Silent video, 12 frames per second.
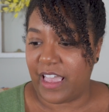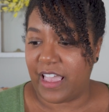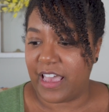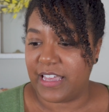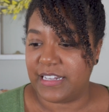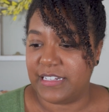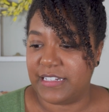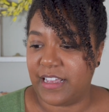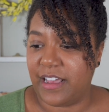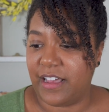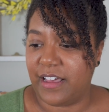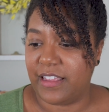and
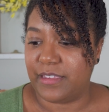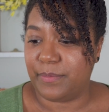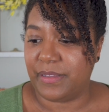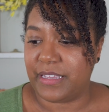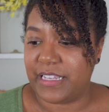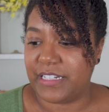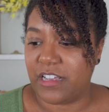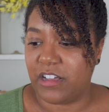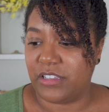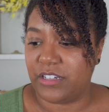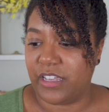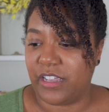the police
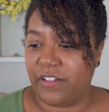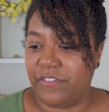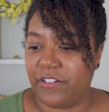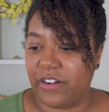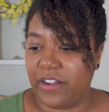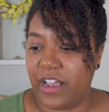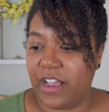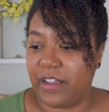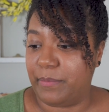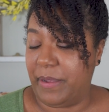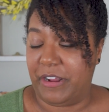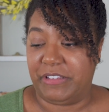are looking for
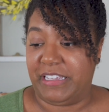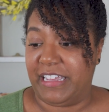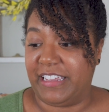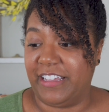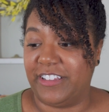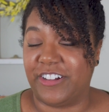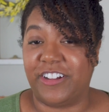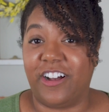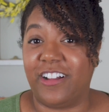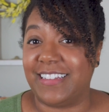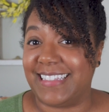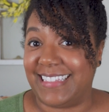apparently a killer
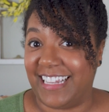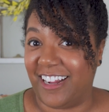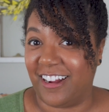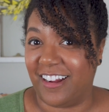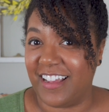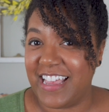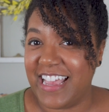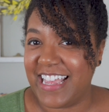called Digger.